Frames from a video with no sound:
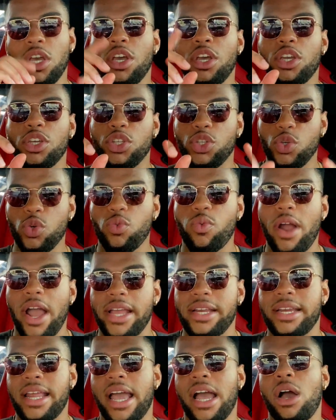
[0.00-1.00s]
You
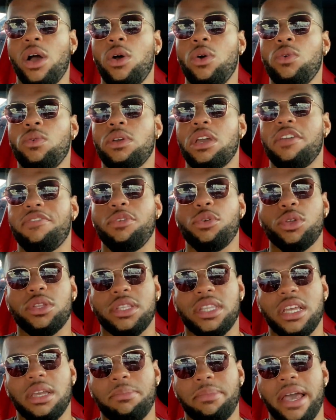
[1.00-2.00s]
right now, if you can
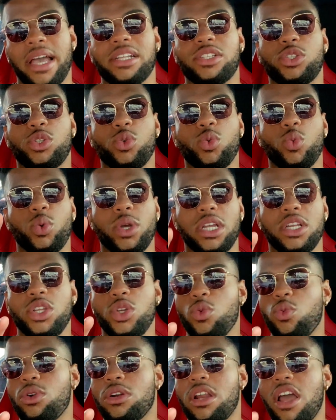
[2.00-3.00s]
think back to when you
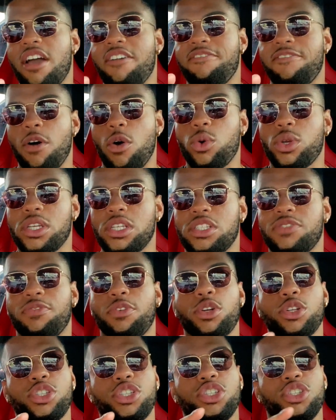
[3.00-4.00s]
were not focused
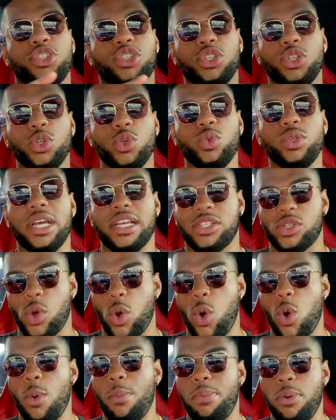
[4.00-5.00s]
versus you that's
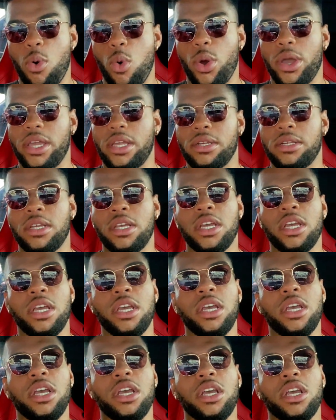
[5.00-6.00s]
on point,
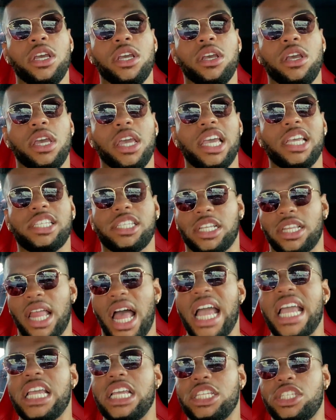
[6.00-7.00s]
it's a
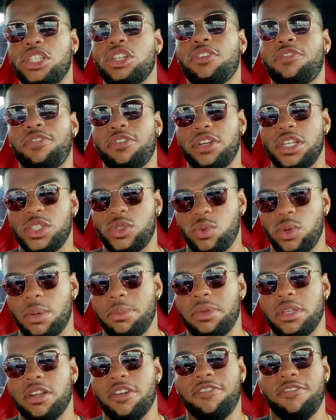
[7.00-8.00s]
lot easier for these
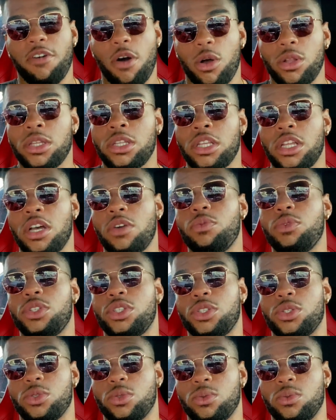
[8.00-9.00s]
women to fall in love
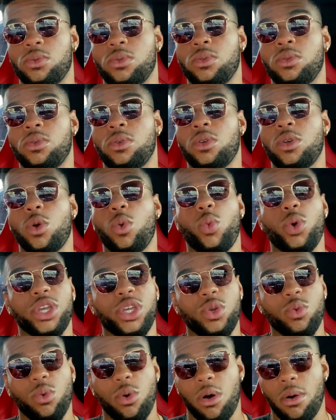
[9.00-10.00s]
with you when
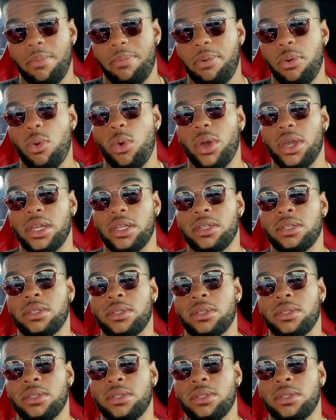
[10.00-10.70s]
you on point.